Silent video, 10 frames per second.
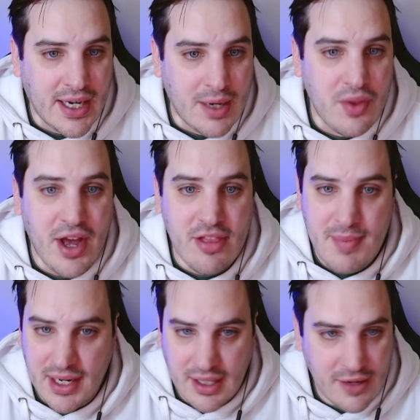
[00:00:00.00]
without
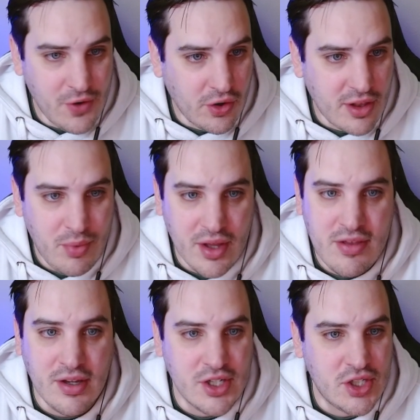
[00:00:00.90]
spending any focus points,
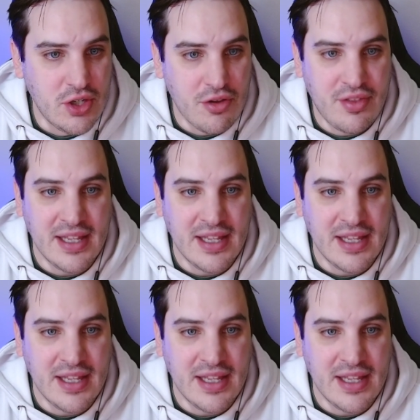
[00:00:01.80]
you can just use the